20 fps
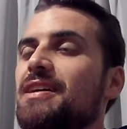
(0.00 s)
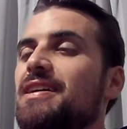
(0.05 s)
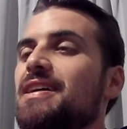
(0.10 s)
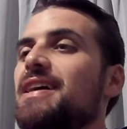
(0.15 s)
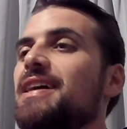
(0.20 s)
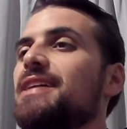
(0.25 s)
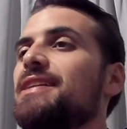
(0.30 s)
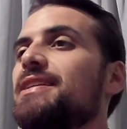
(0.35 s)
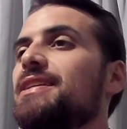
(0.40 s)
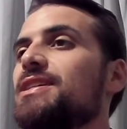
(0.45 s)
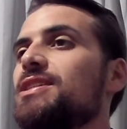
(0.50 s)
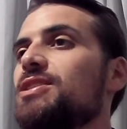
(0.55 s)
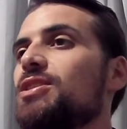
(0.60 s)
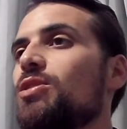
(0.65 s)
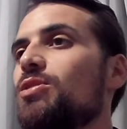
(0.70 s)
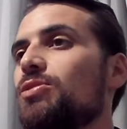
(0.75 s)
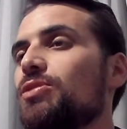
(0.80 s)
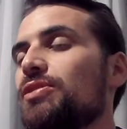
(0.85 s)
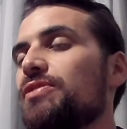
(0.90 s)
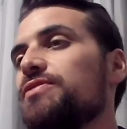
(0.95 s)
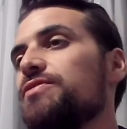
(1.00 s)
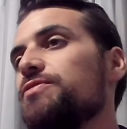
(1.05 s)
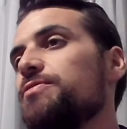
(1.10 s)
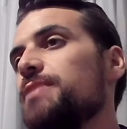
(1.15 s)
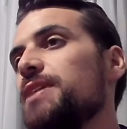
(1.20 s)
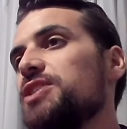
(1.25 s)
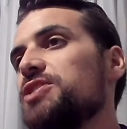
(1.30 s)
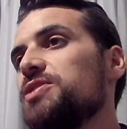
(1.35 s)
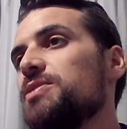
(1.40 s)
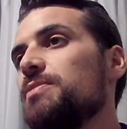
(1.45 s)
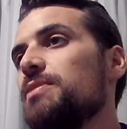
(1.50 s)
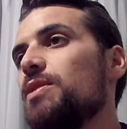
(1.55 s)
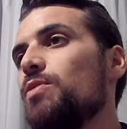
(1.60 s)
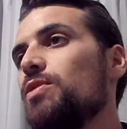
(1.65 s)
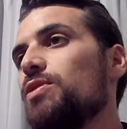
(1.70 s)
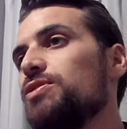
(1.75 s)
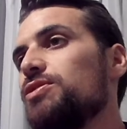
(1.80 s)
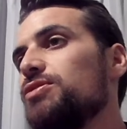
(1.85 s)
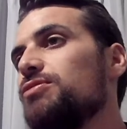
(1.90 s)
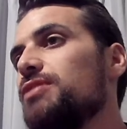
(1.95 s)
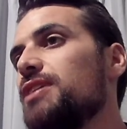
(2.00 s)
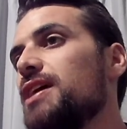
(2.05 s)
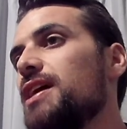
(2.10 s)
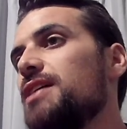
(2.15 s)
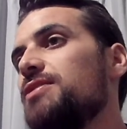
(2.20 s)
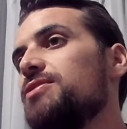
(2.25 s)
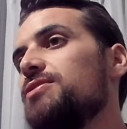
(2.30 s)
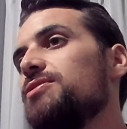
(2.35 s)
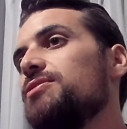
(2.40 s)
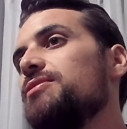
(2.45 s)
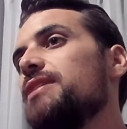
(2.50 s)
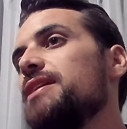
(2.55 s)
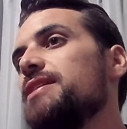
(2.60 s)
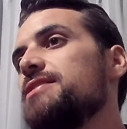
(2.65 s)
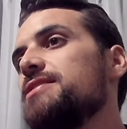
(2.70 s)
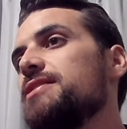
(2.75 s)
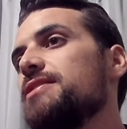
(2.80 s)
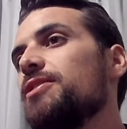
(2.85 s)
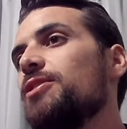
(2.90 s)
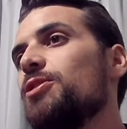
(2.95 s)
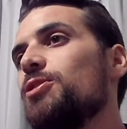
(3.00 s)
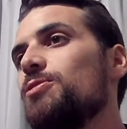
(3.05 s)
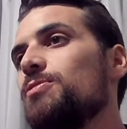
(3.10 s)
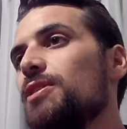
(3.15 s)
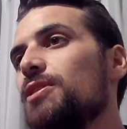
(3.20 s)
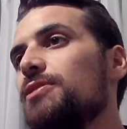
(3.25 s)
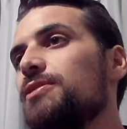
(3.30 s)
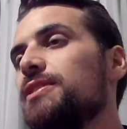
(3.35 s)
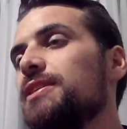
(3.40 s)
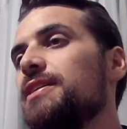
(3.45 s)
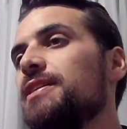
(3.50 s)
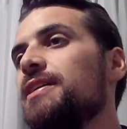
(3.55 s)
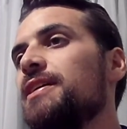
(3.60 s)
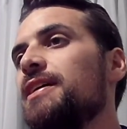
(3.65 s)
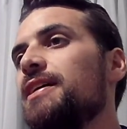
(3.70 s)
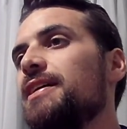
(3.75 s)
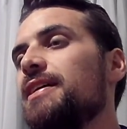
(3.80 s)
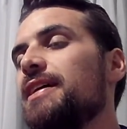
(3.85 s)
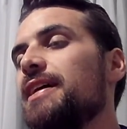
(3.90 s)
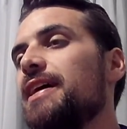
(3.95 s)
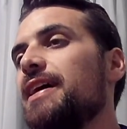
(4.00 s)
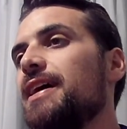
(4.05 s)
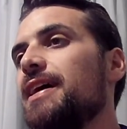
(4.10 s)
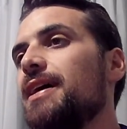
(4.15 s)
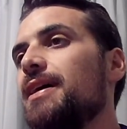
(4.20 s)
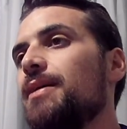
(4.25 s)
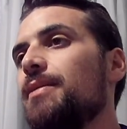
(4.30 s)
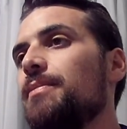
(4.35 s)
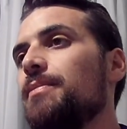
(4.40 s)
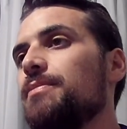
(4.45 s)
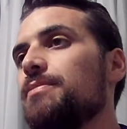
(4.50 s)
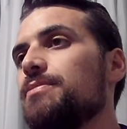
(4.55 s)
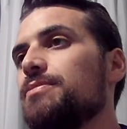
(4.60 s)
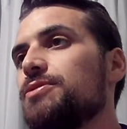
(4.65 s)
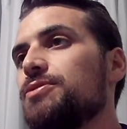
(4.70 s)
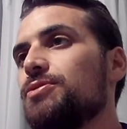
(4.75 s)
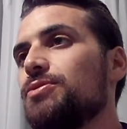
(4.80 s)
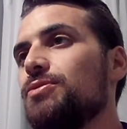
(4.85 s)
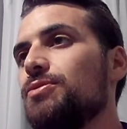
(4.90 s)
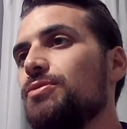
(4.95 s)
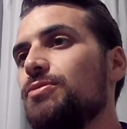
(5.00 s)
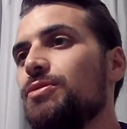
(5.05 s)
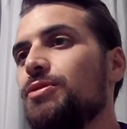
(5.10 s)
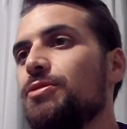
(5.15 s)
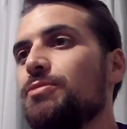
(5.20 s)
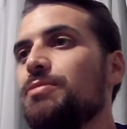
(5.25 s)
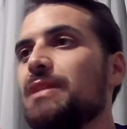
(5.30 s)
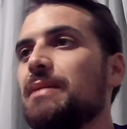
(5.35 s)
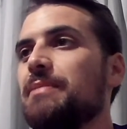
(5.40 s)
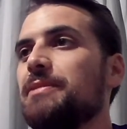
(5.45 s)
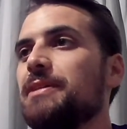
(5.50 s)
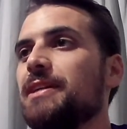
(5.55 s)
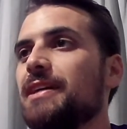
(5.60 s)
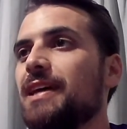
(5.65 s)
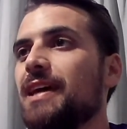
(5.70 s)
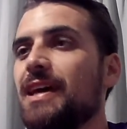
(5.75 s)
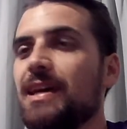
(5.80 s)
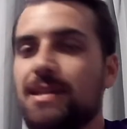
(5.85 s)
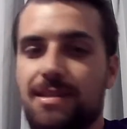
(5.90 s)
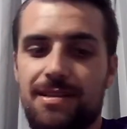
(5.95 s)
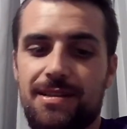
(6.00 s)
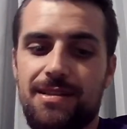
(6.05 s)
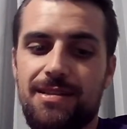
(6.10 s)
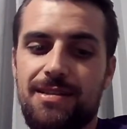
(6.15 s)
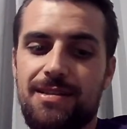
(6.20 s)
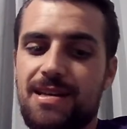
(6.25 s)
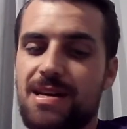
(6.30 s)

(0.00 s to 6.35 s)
and there's a whole lot of information about what you can do as a homeowner to your plumbing and